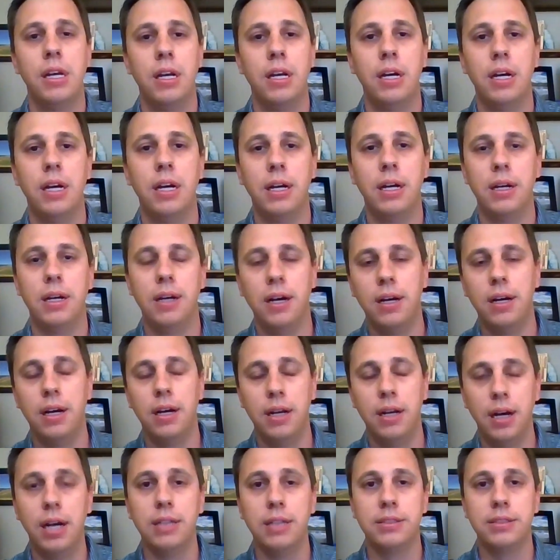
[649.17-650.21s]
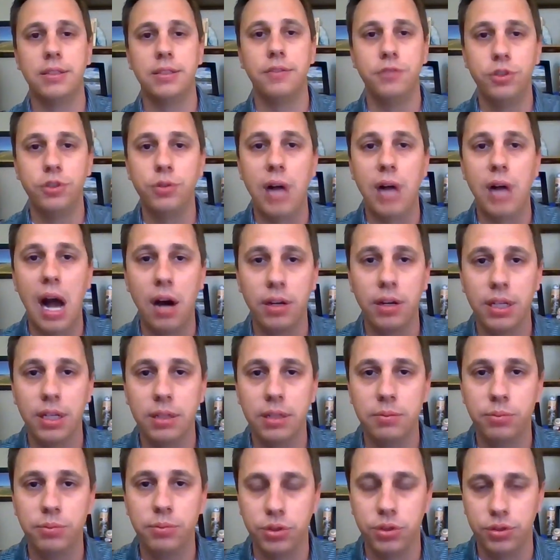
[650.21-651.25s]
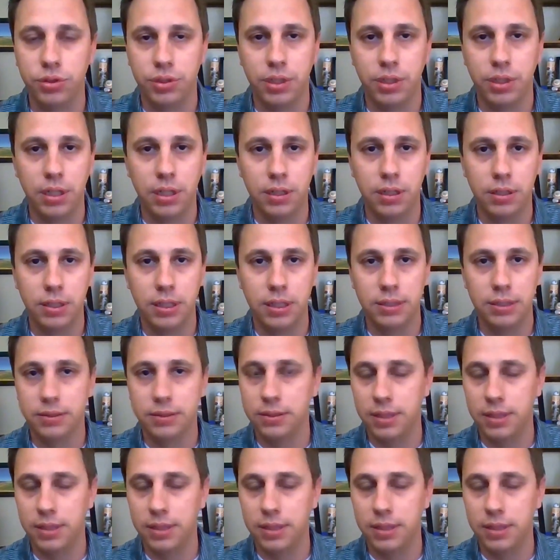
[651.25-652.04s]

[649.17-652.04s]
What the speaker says: of drought in Brazil,